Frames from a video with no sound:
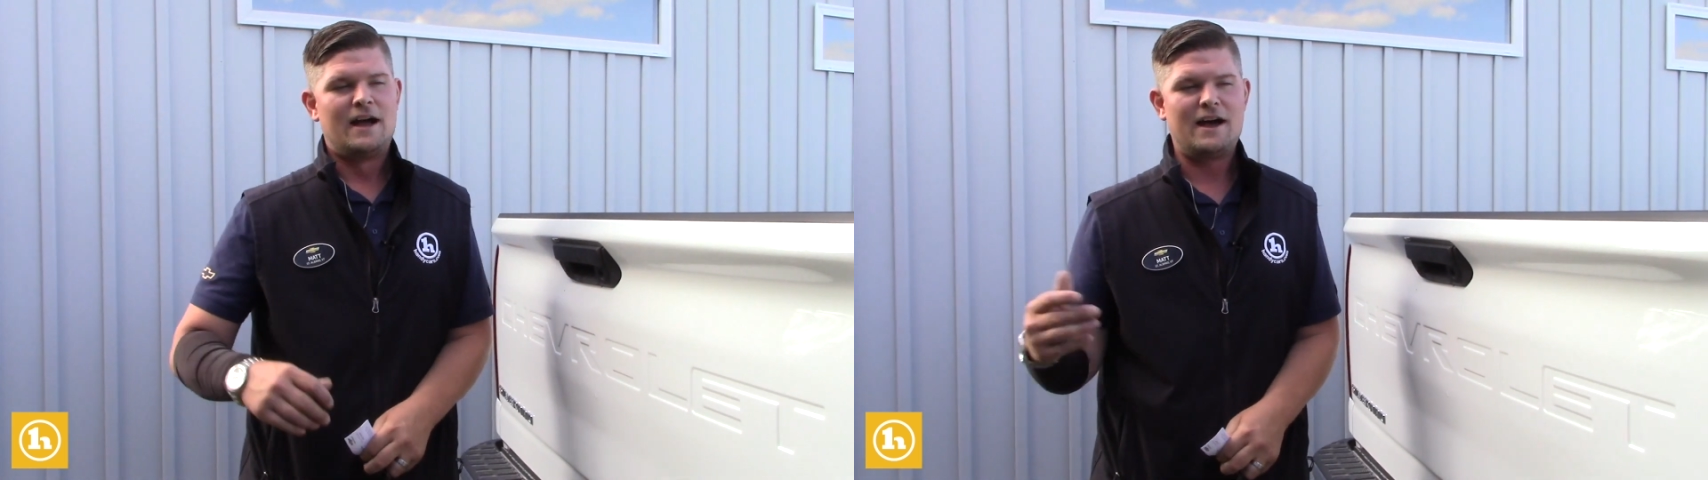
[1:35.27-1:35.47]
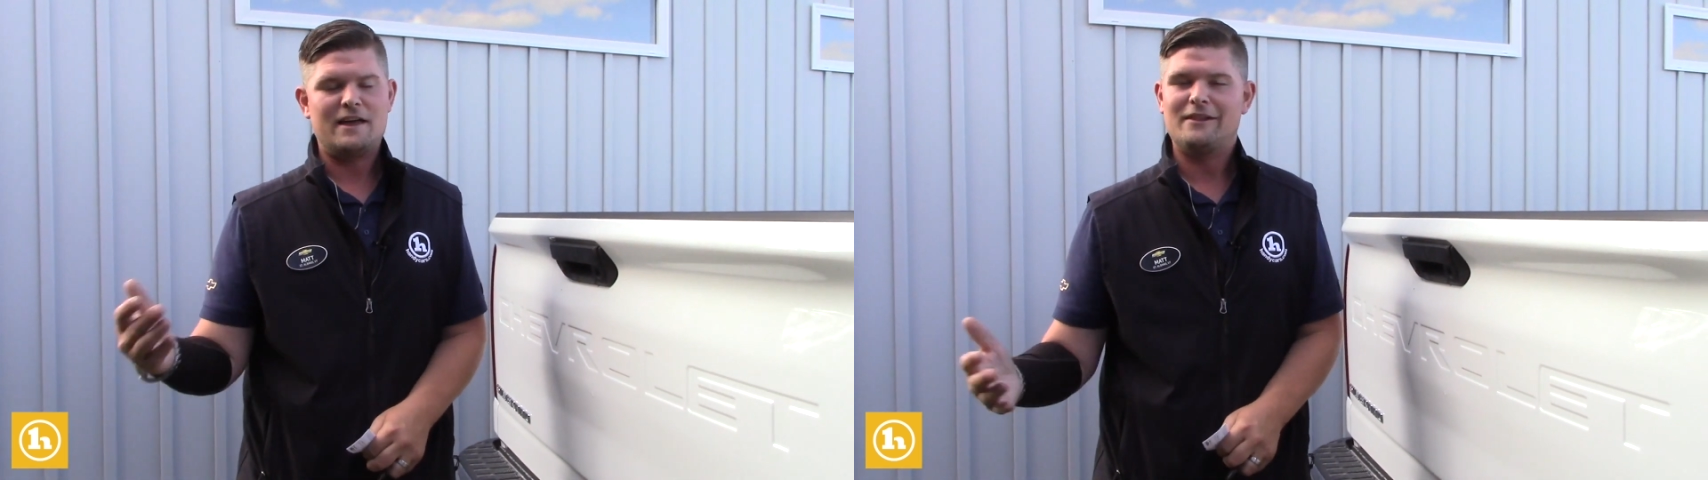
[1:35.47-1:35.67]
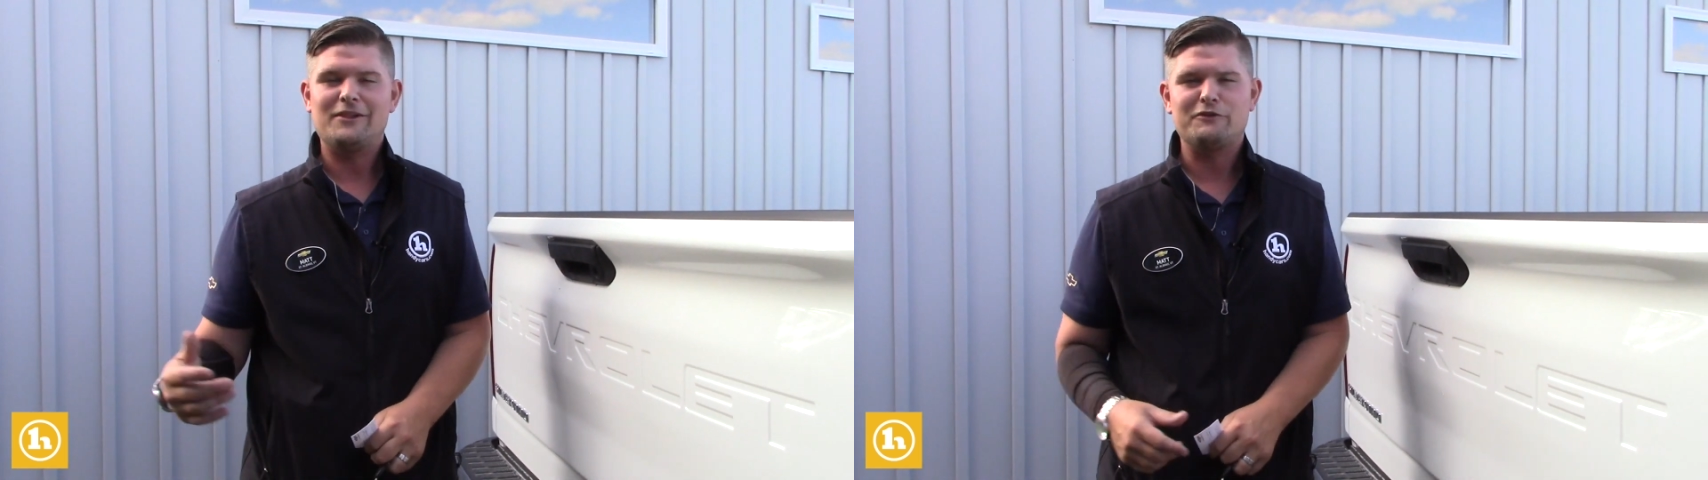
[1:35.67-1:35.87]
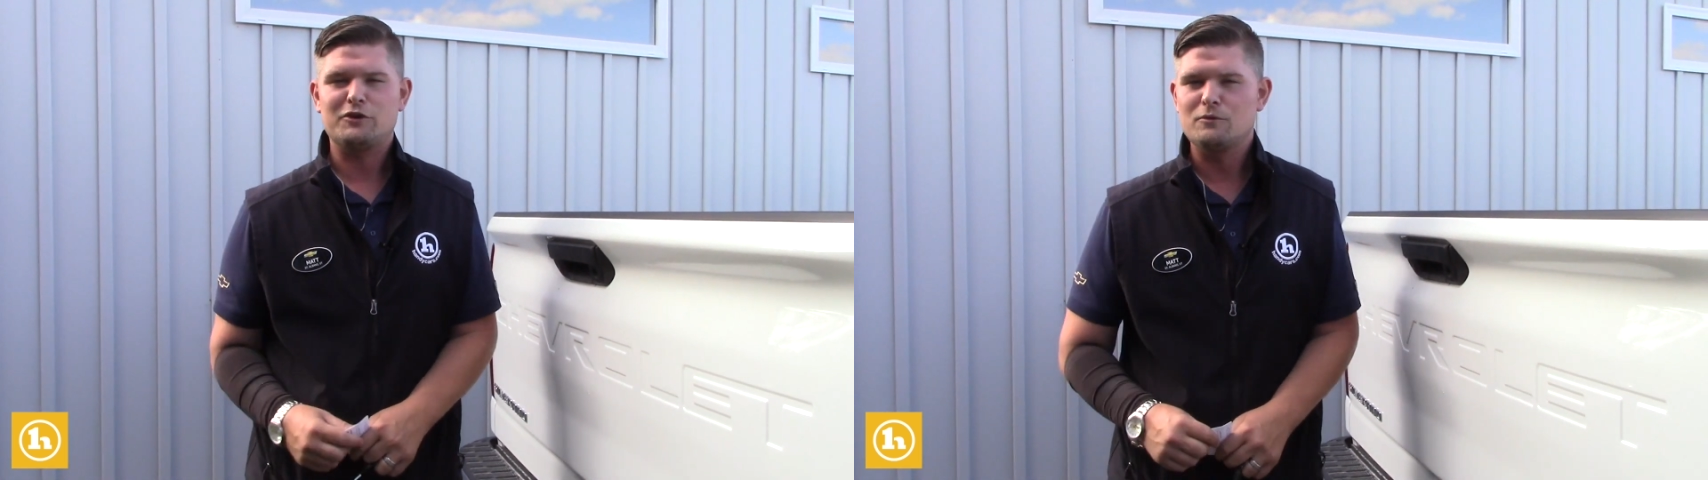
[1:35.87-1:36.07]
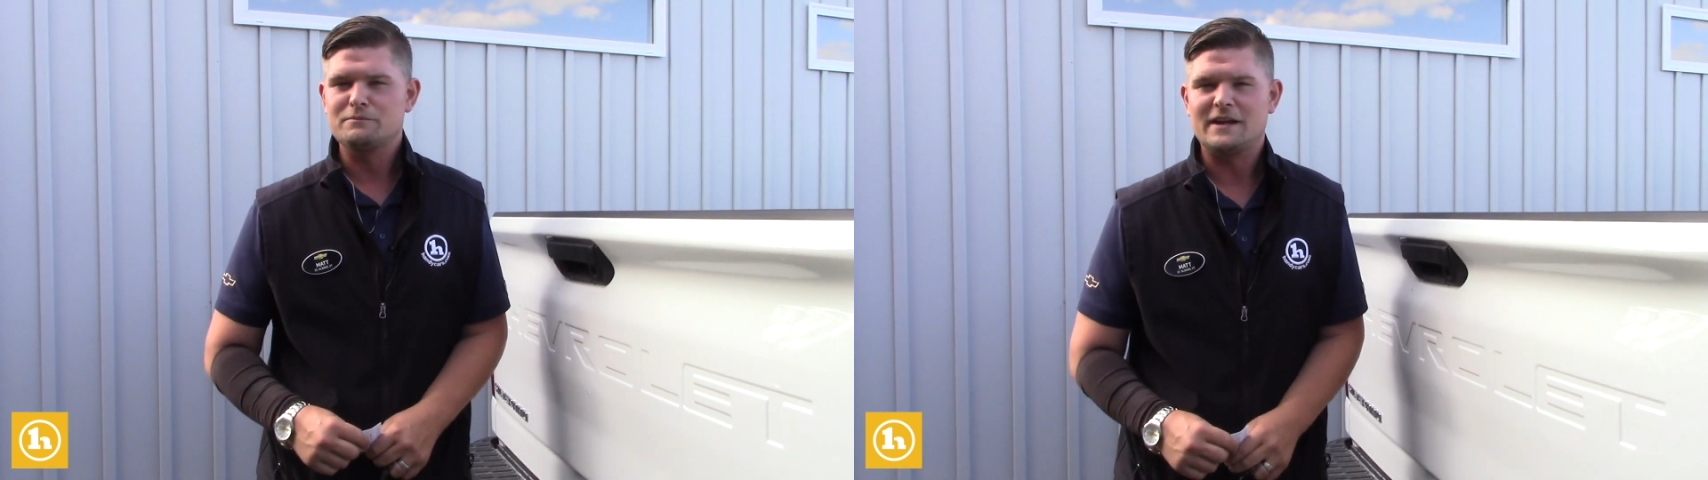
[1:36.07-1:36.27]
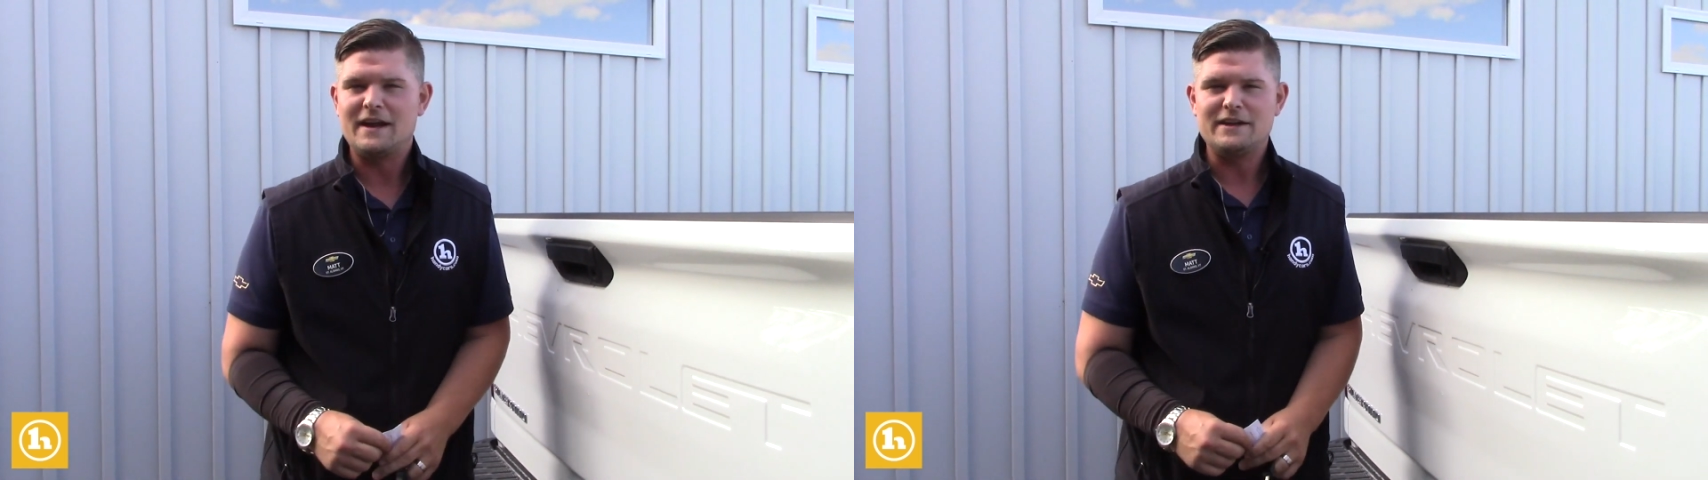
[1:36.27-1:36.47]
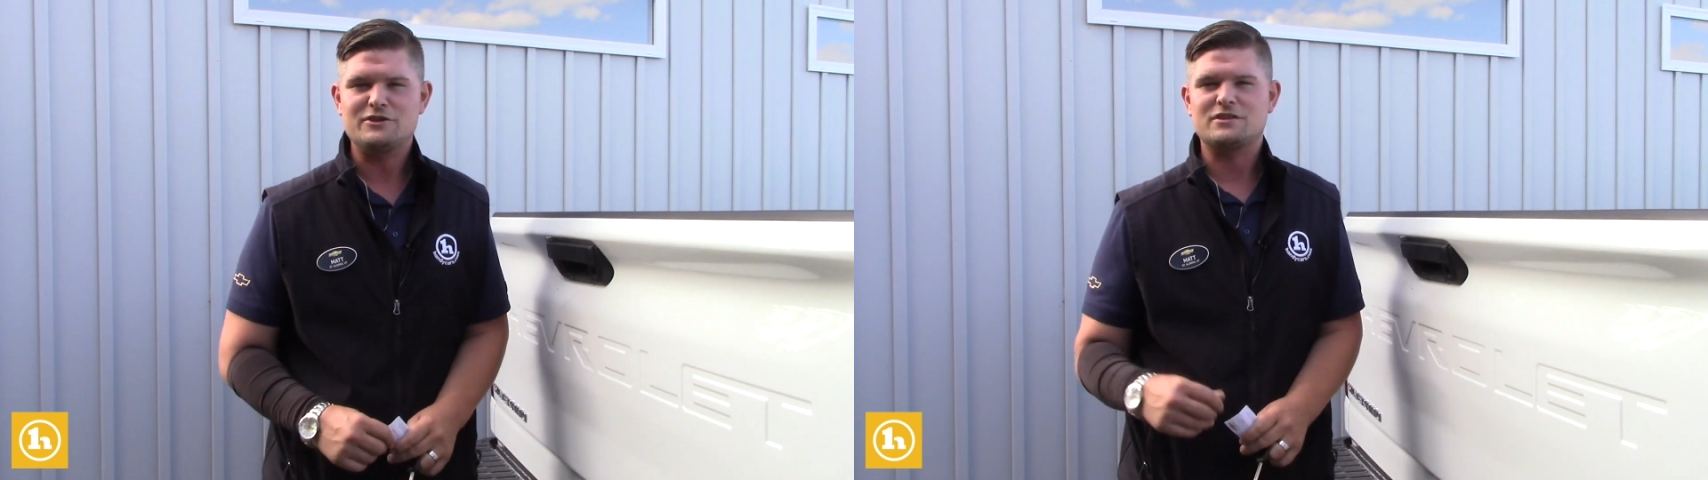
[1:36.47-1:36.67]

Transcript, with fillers: uh, the living room tonight,